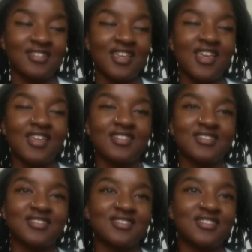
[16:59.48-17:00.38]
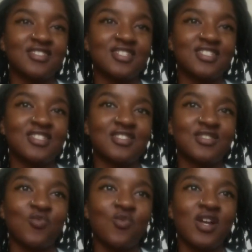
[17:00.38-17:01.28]
And just
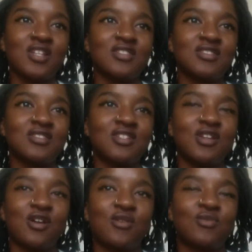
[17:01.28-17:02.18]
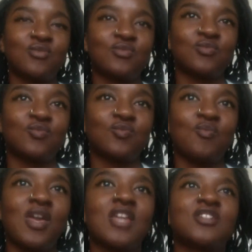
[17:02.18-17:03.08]
one, you know,
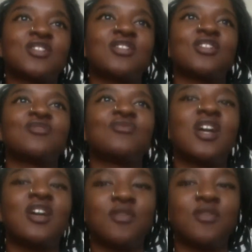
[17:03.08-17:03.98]
making sure that you love and